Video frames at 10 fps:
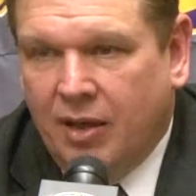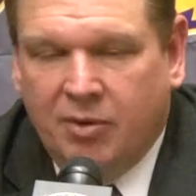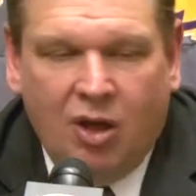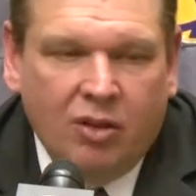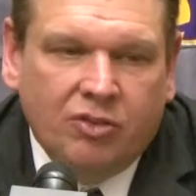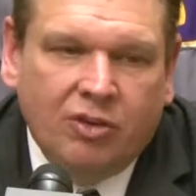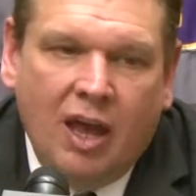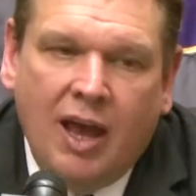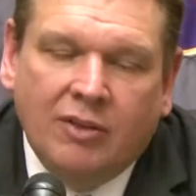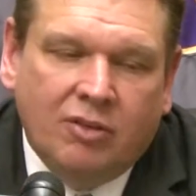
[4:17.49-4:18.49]
I mean, all the
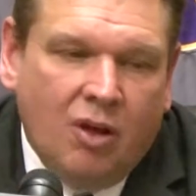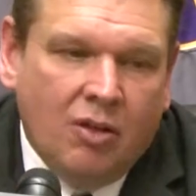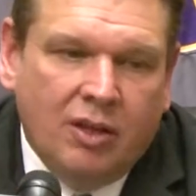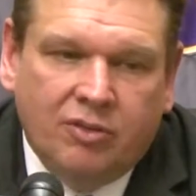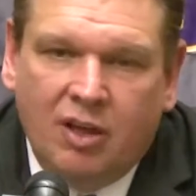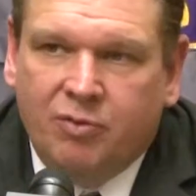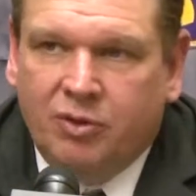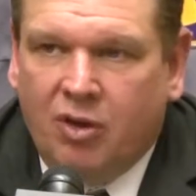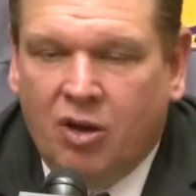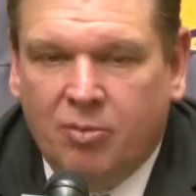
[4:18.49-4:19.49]
shots and all that stuff we
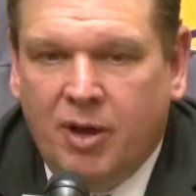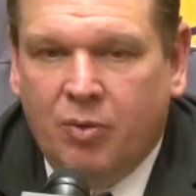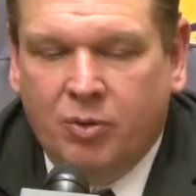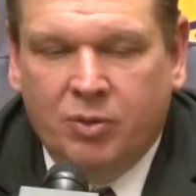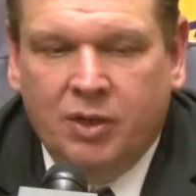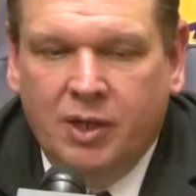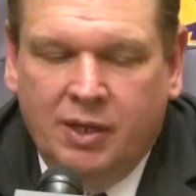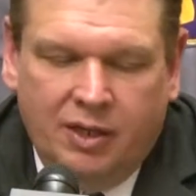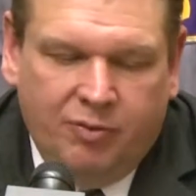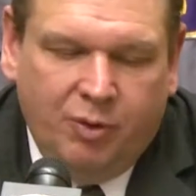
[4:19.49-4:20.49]
talk about,
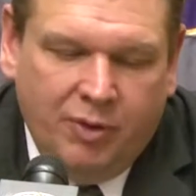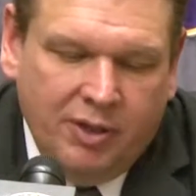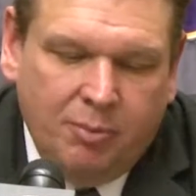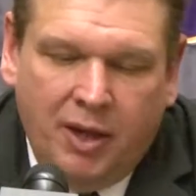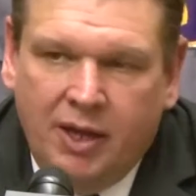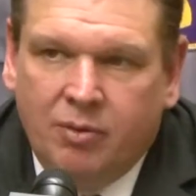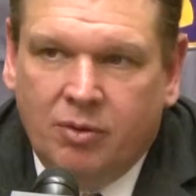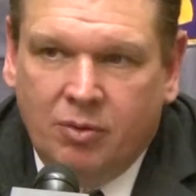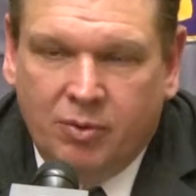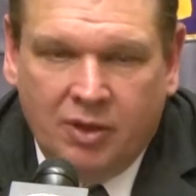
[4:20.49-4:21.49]
if we win the
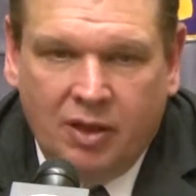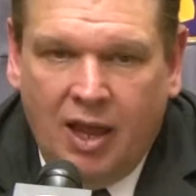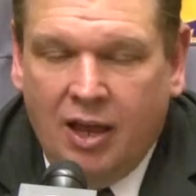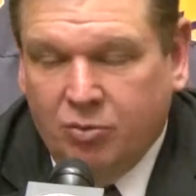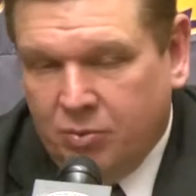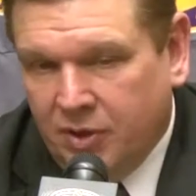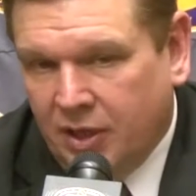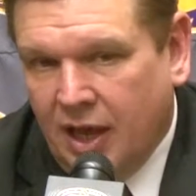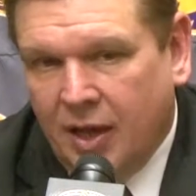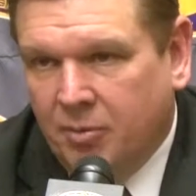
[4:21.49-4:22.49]
paint, we win the glass, we win
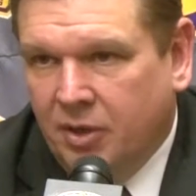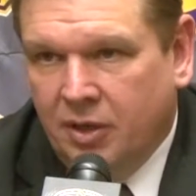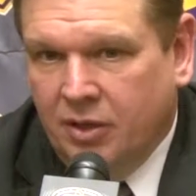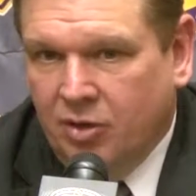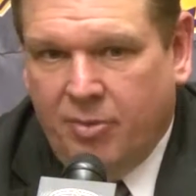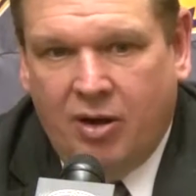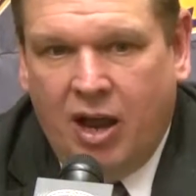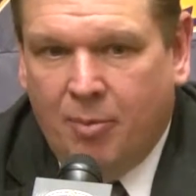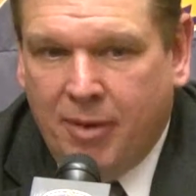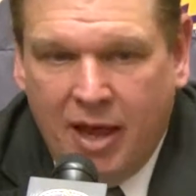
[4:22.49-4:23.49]
the game, no matter
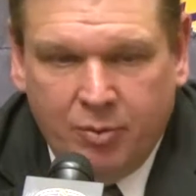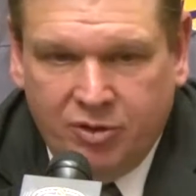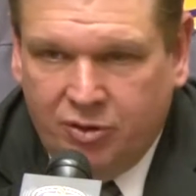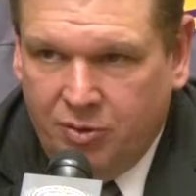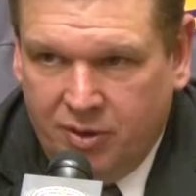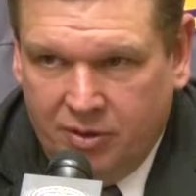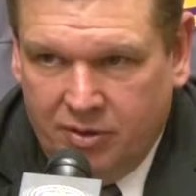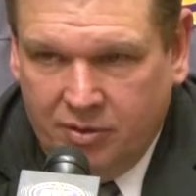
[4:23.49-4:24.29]
how bad we shoot it.